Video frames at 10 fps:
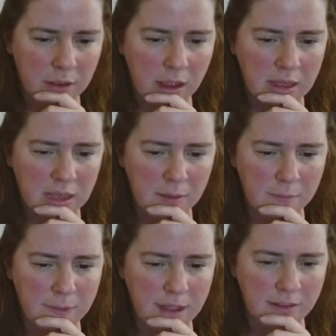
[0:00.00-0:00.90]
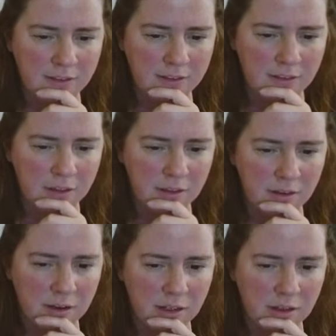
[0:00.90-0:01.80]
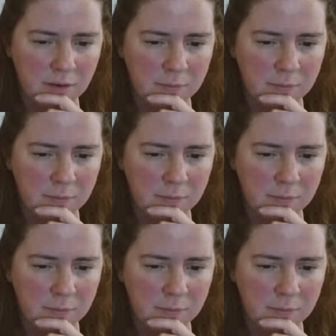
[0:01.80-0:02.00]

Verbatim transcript: I think the mitts. Is there another good